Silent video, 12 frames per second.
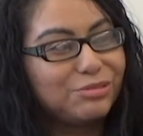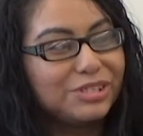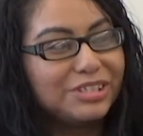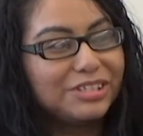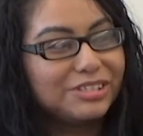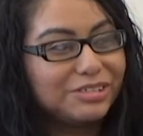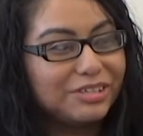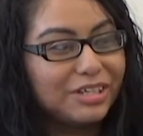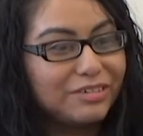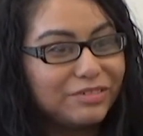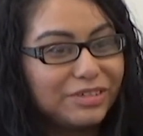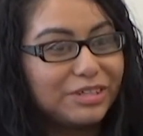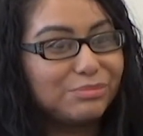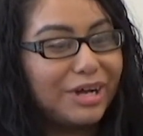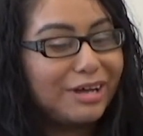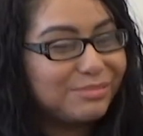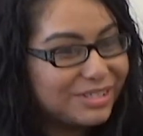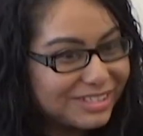what are you doing interfering in
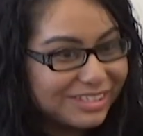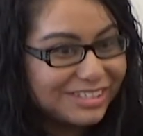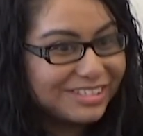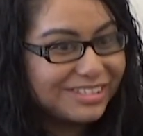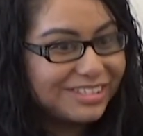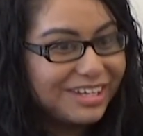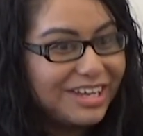my business?